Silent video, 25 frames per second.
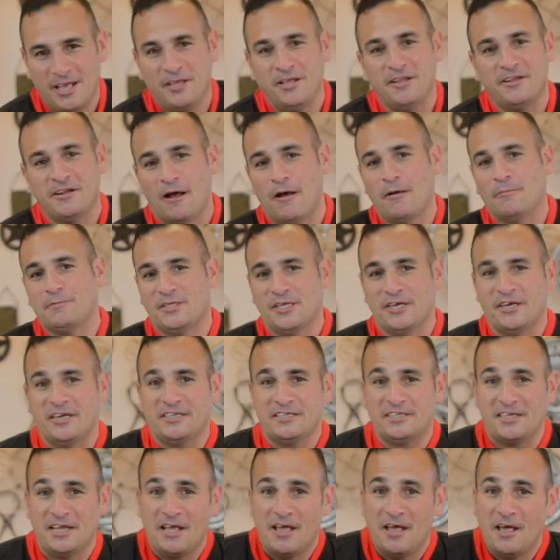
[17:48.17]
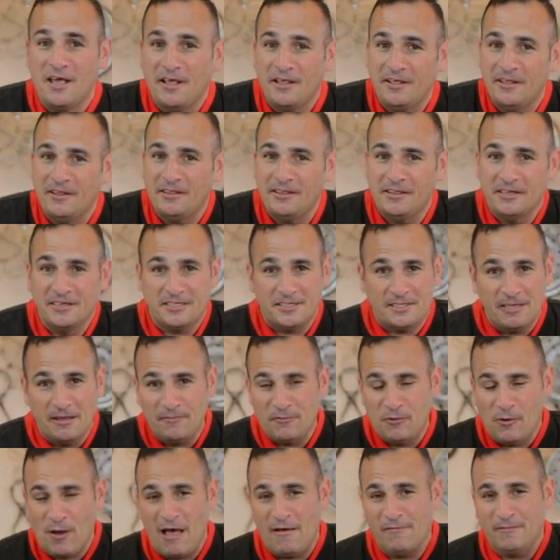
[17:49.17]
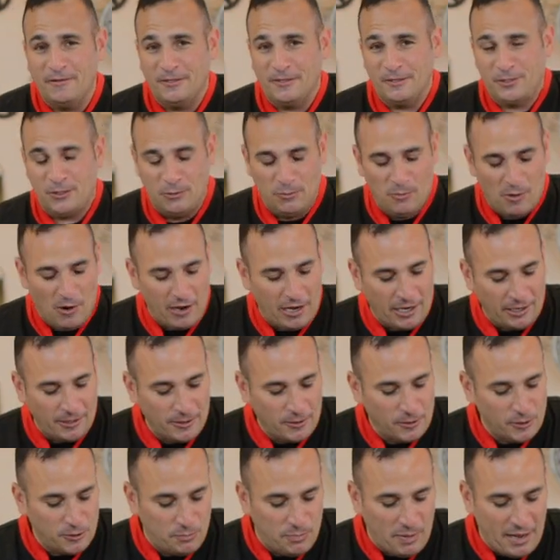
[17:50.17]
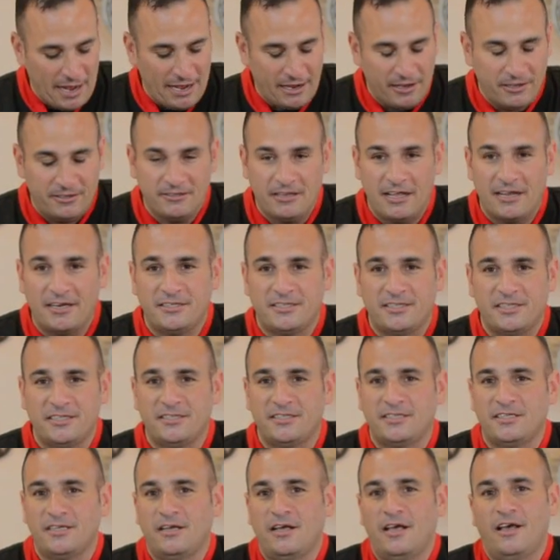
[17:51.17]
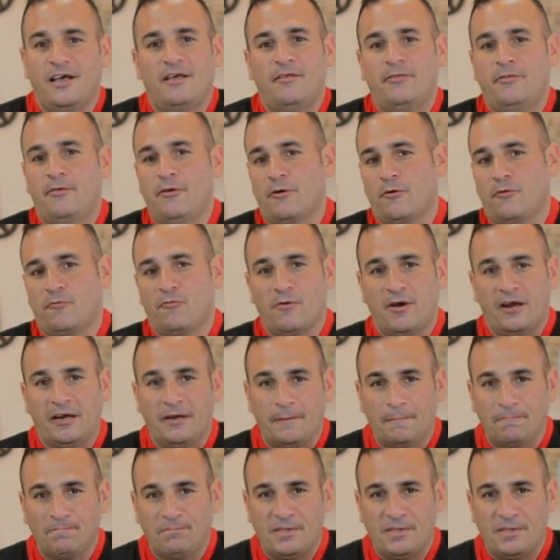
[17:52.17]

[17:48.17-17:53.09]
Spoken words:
No, I'm serious. The stuff you have in your supermarket, those bagged lettuces, they're great.